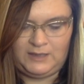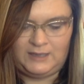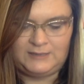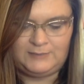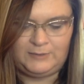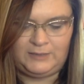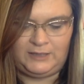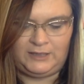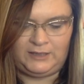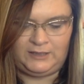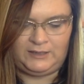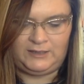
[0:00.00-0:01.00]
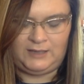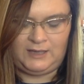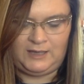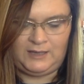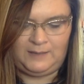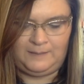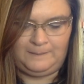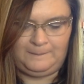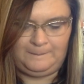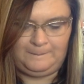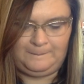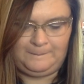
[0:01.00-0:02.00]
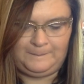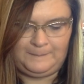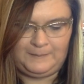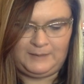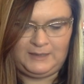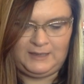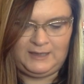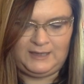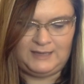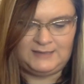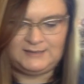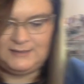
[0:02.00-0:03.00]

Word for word: it's pretty good. Um, it's